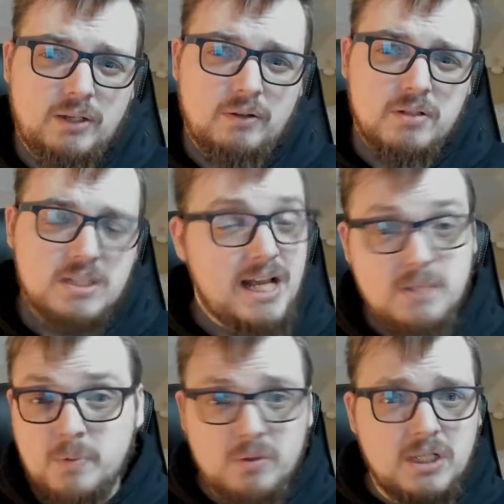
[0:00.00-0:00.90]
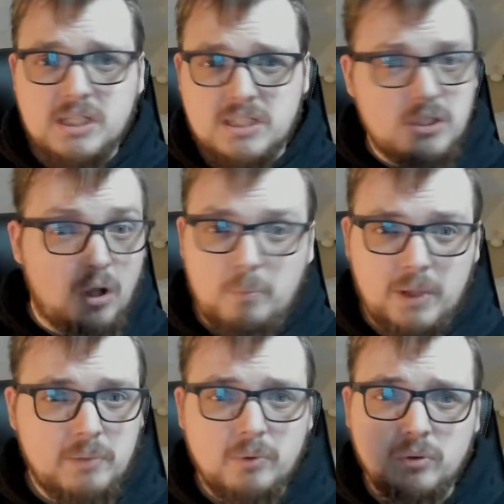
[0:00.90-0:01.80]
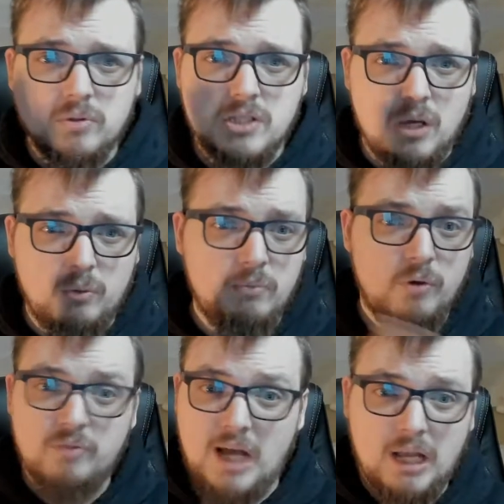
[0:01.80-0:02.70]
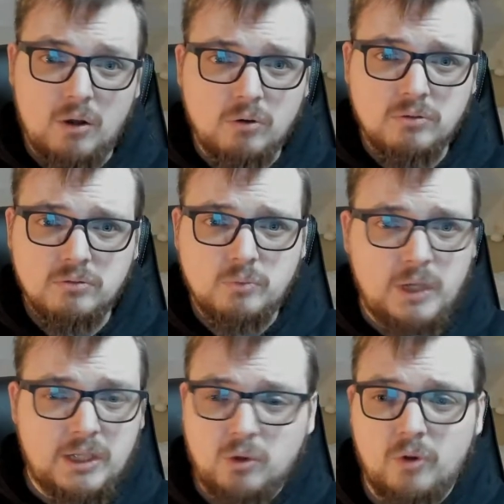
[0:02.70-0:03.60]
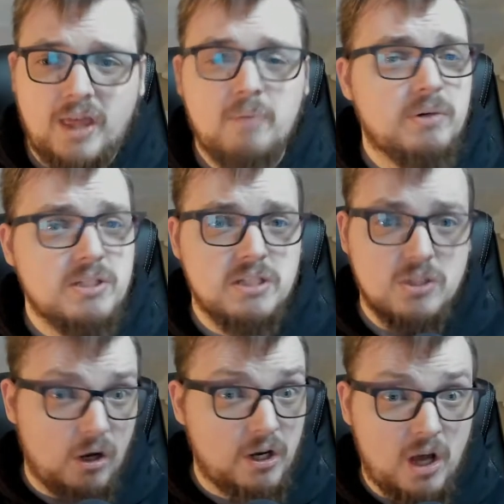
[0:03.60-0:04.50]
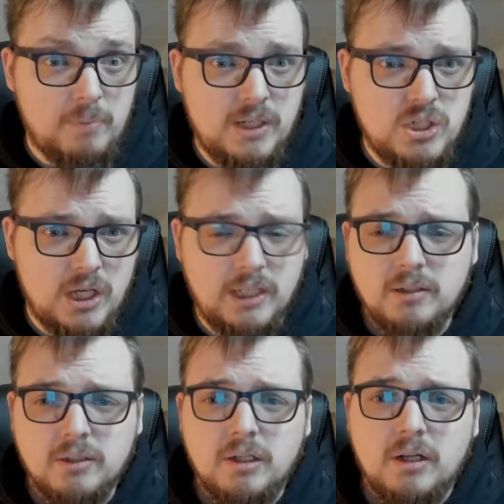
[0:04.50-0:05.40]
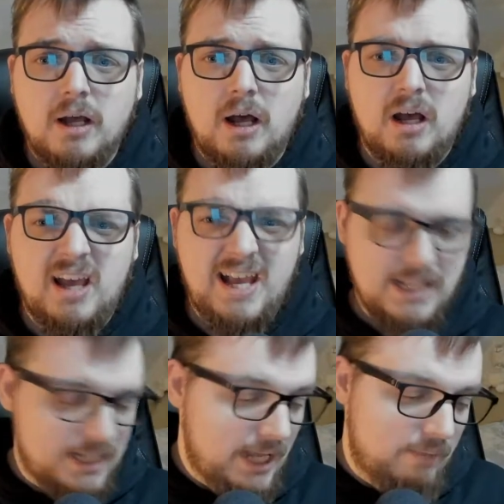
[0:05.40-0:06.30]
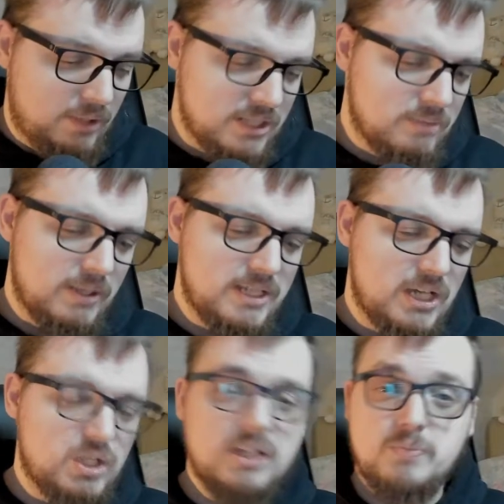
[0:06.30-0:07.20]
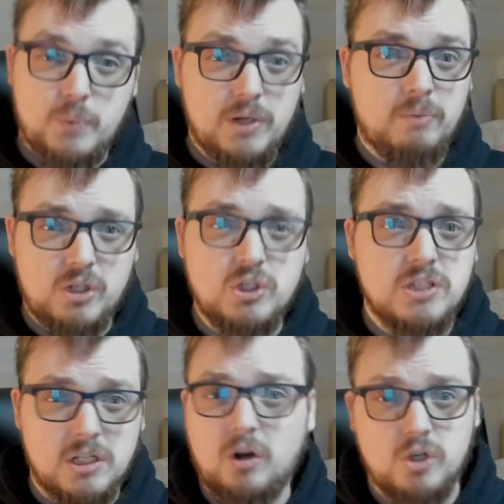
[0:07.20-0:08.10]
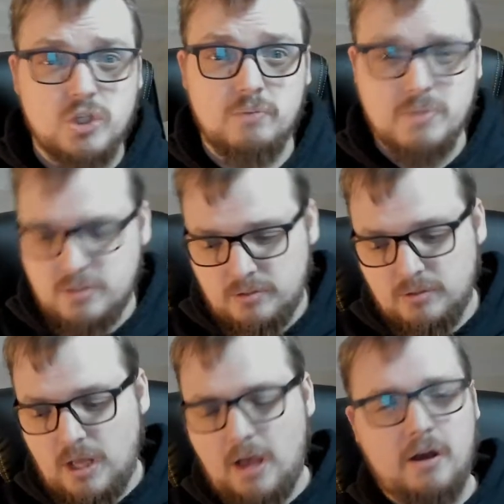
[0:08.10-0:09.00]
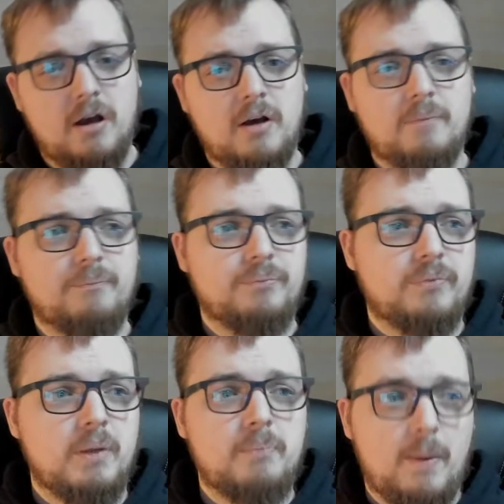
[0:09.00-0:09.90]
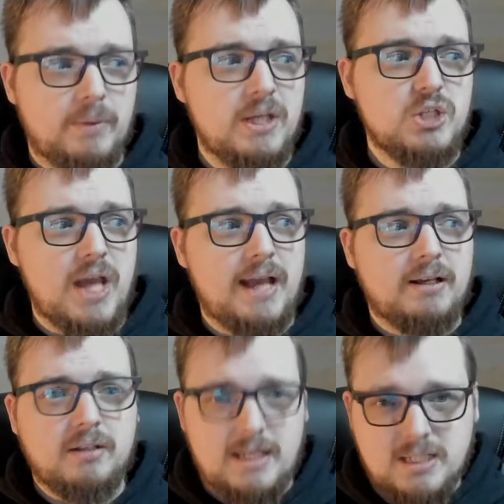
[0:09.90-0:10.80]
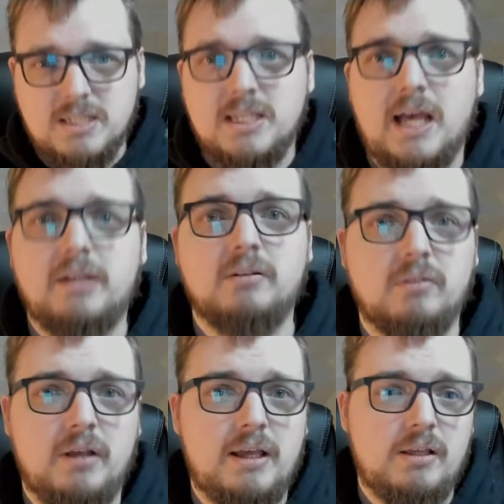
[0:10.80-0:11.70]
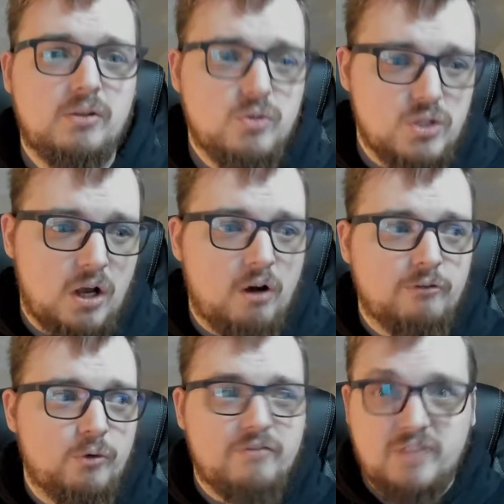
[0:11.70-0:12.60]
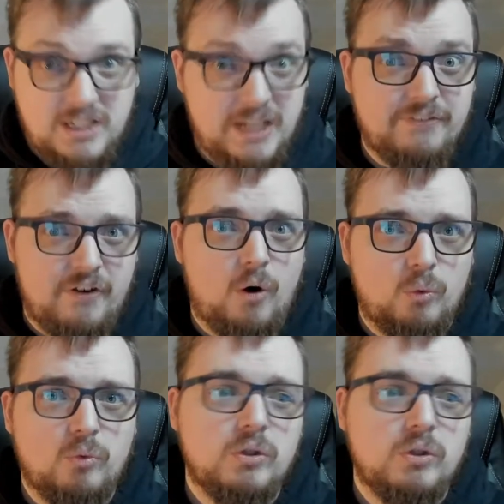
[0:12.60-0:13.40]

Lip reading: Stats building is not applicable, so we move that along. We ignore that because it's not an RPG. Any game customization is pretty much just the costumes. Pumpkin Jack, as I said, you start off with the default.